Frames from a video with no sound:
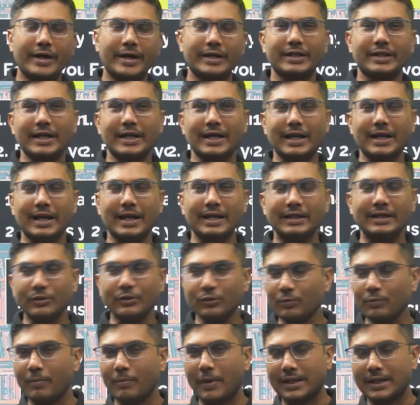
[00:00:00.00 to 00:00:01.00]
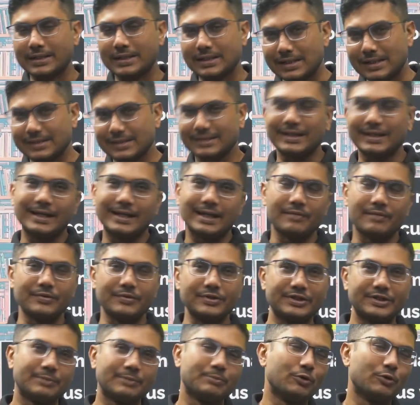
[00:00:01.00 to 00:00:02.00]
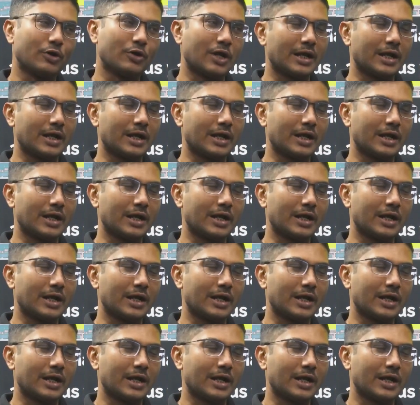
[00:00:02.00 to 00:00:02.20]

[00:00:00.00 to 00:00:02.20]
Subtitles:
there and you purchased that ABC book,